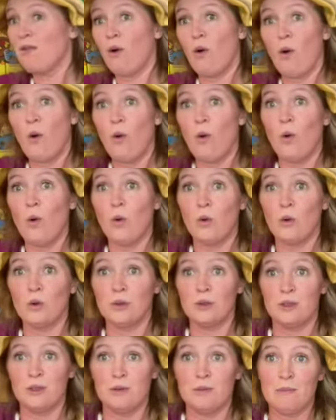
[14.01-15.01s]
whole
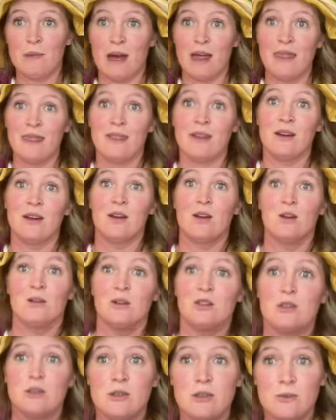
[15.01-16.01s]
new month,
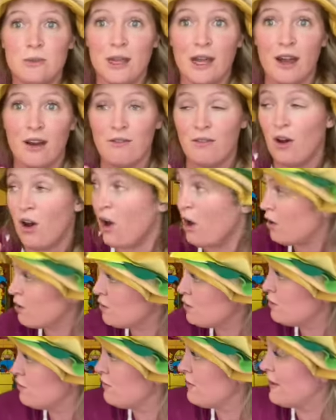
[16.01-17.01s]
which means we have all
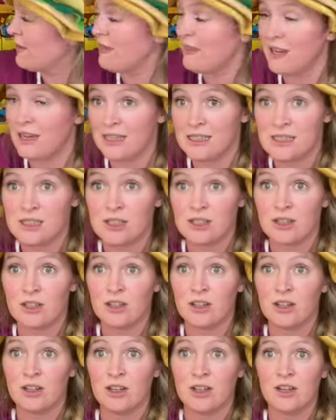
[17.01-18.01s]
new fun things to
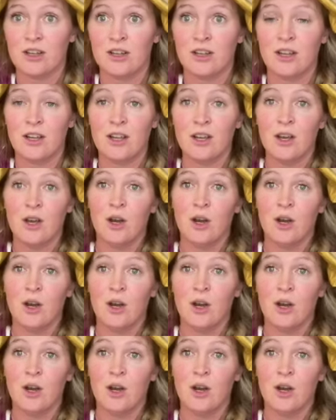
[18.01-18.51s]
learn.